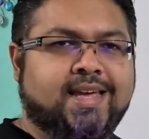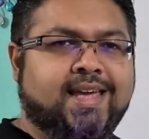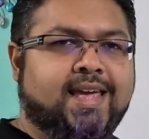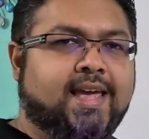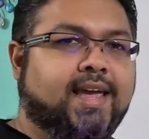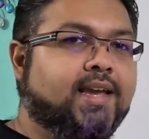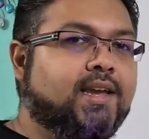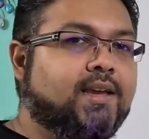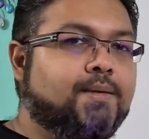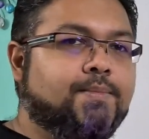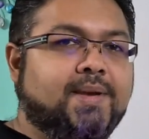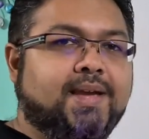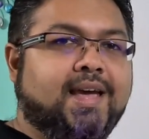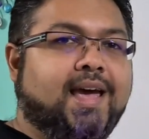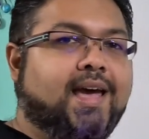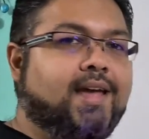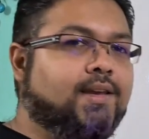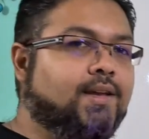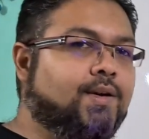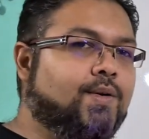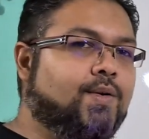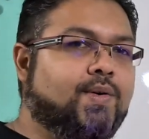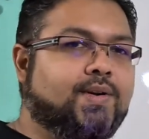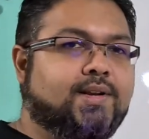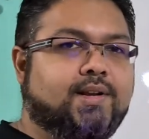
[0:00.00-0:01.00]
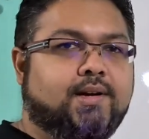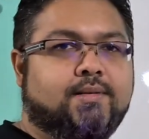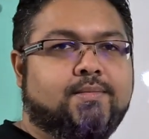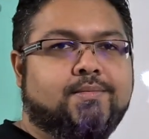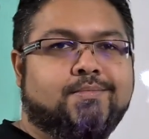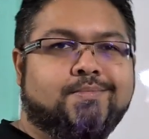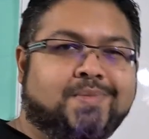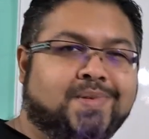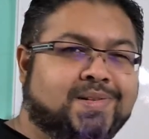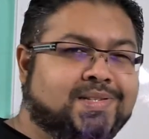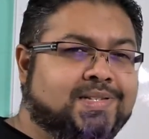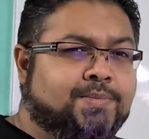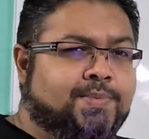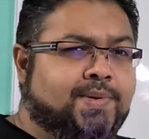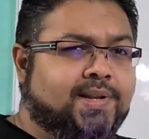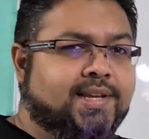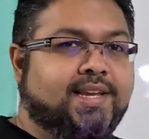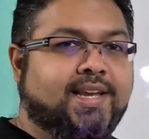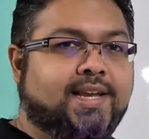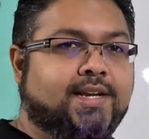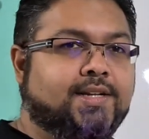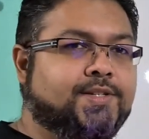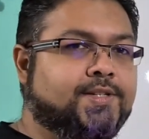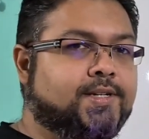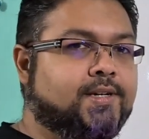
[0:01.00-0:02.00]
It could be any order.
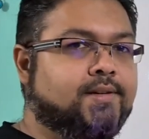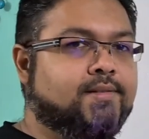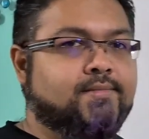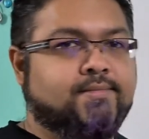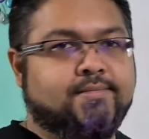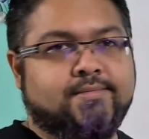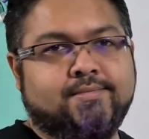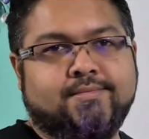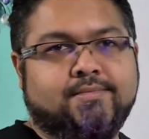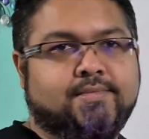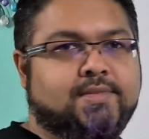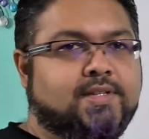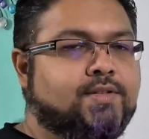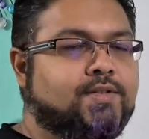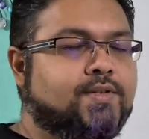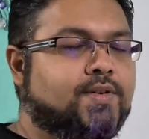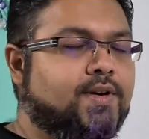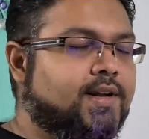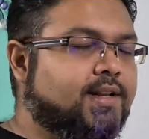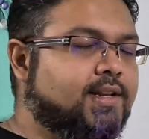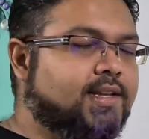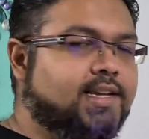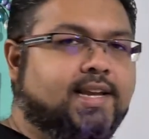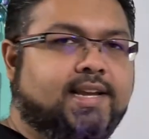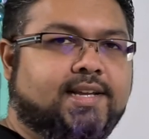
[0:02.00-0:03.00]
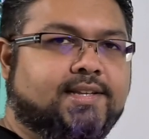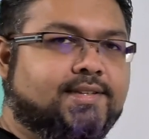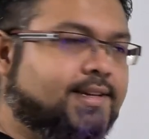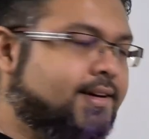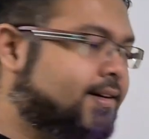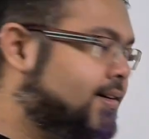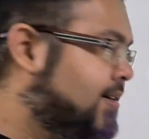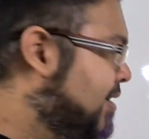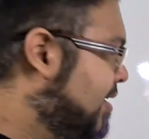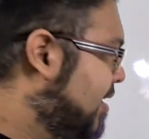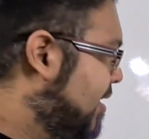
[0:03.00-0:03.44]
Multiplication, don't really cater.